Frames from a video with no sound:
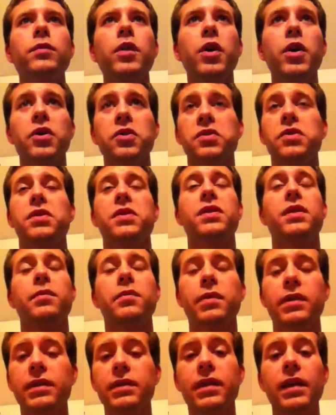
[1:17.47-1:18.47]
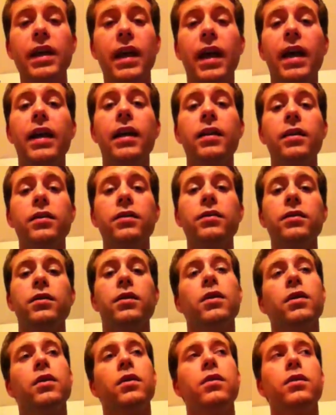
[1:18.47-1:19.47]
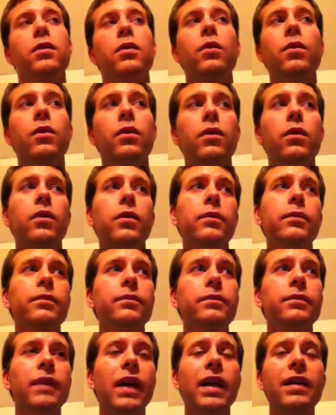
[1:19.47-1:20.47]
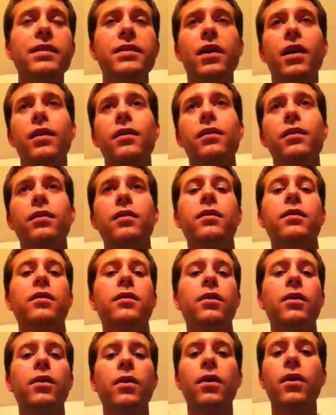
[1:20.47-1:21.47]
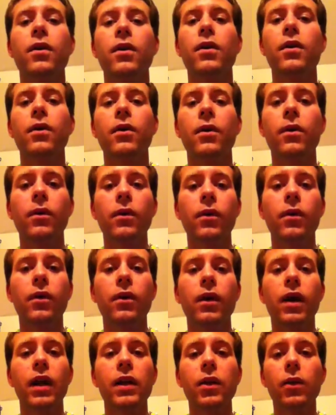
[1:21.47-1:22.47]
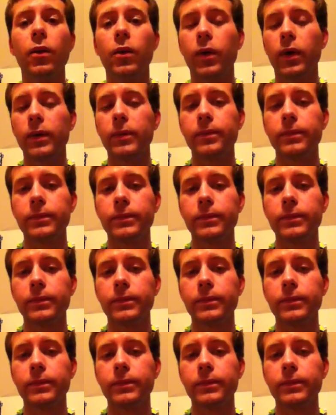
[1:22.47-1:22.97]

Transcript: You could just simply say hey, or hejsan, or hallå.